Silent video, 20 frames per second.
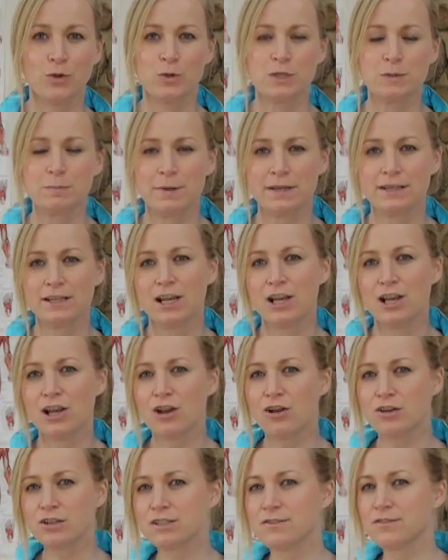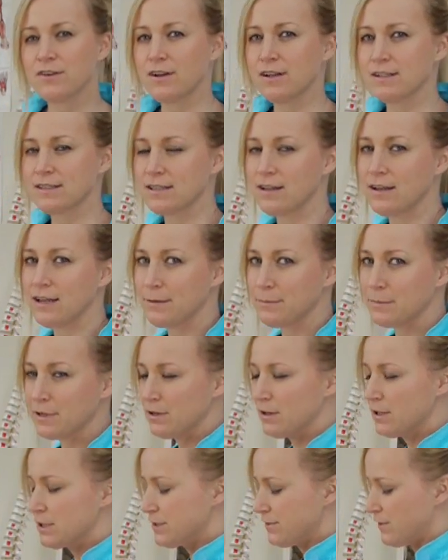We spend a lot of our time,
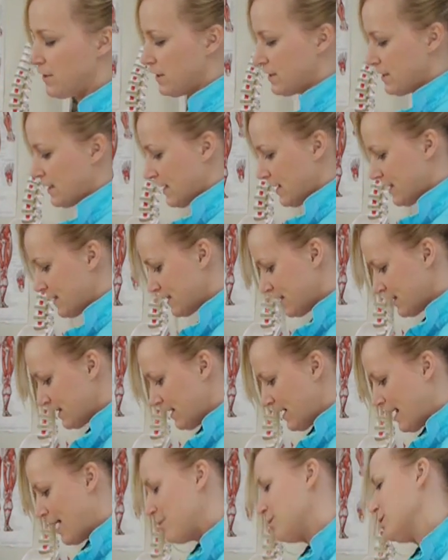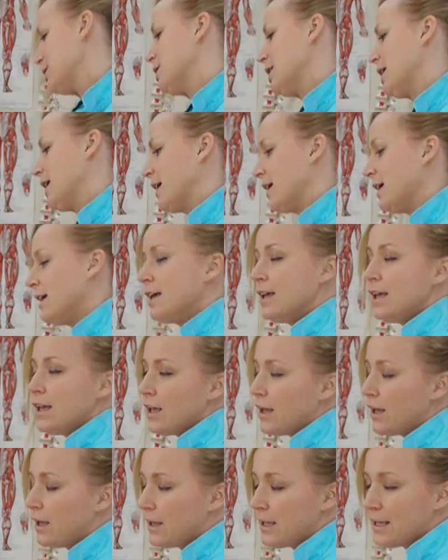a lot of our days slouching
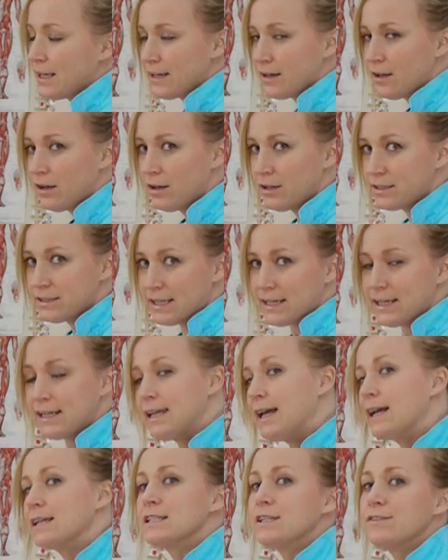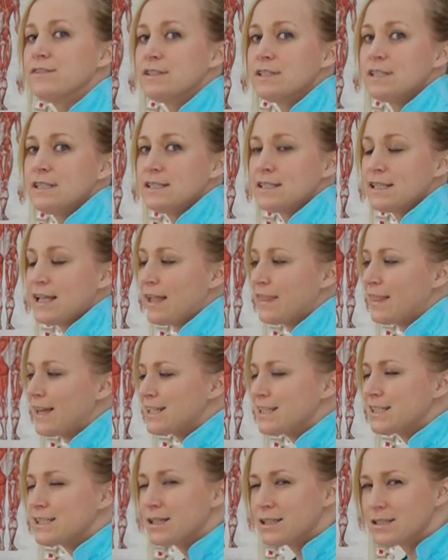in our daily activities, and
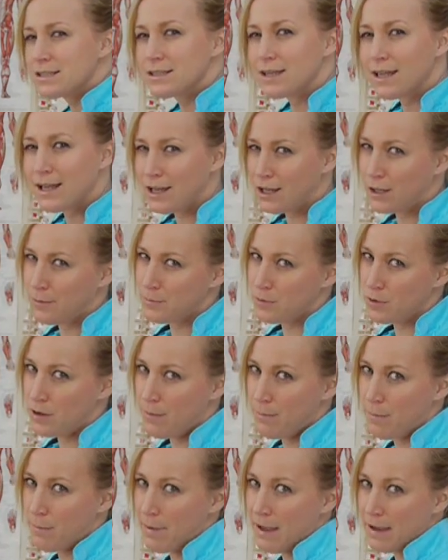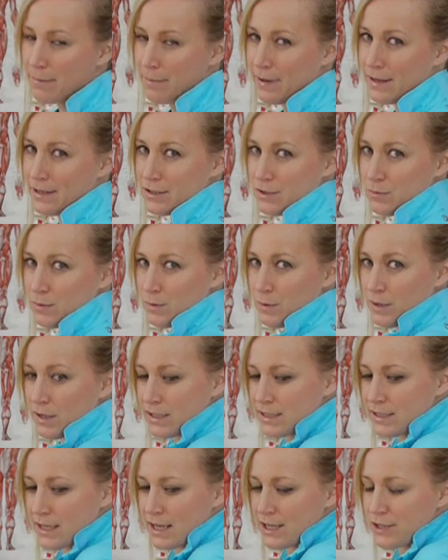that doesn't help your upper back pain. So we
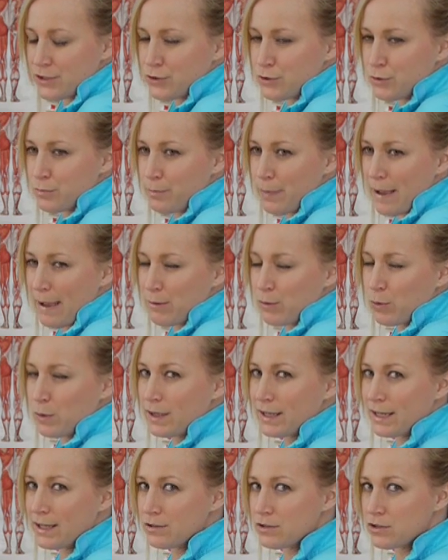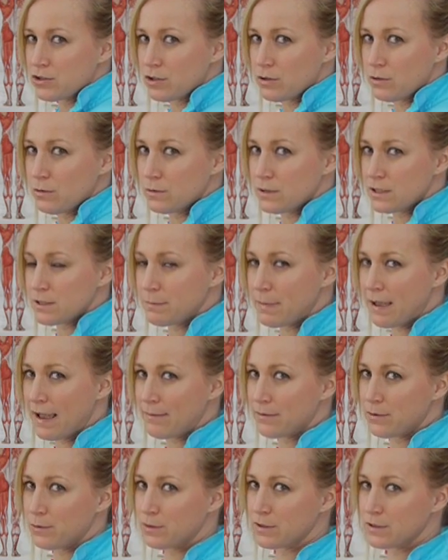want to take you back, we want to get your shoulders
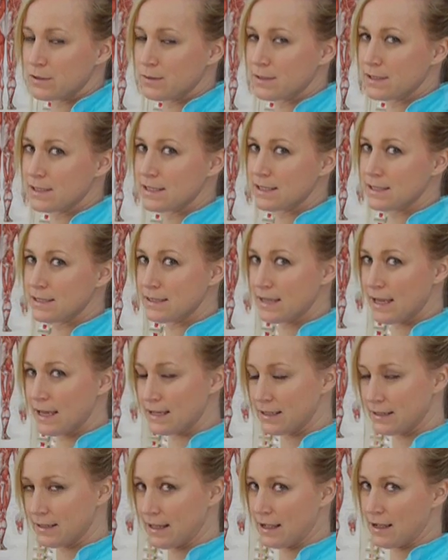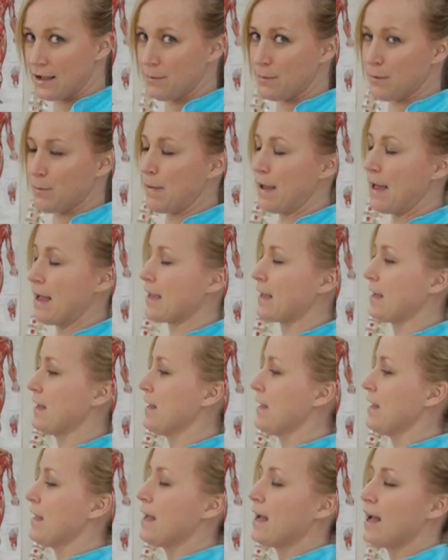back, we want to extend that upper back,
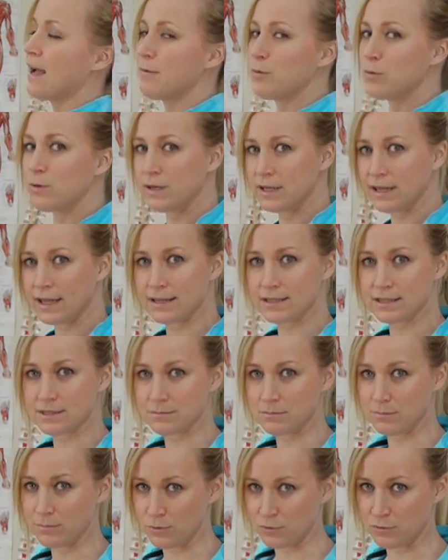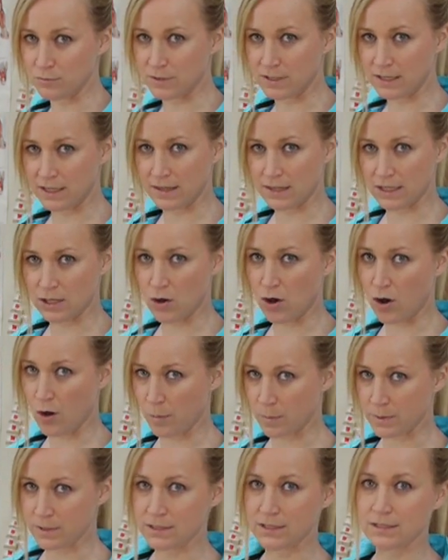and we want to get some movement in the
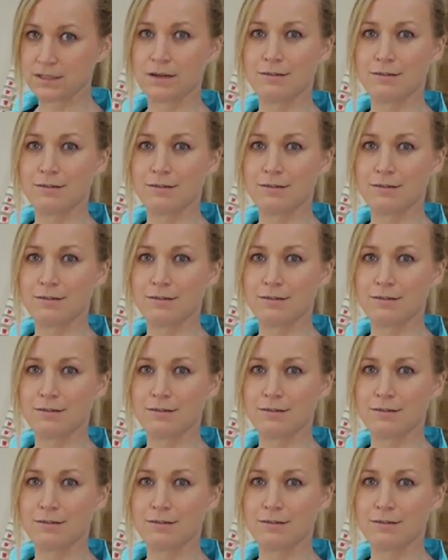opposite